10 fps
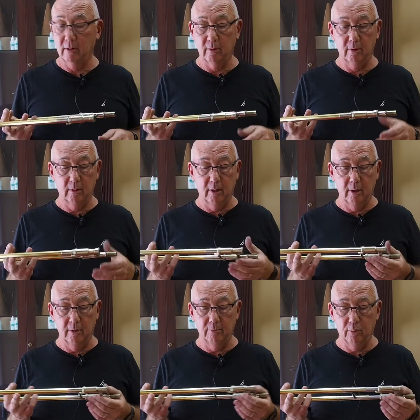another
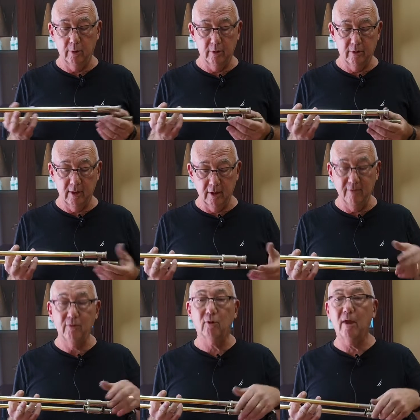important
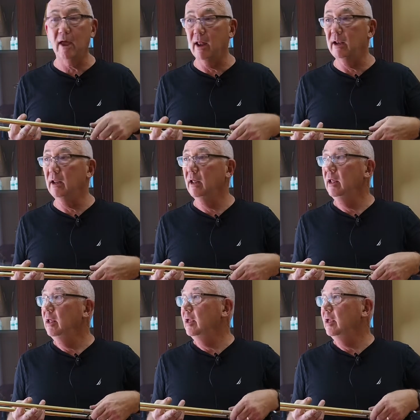thing. If you can,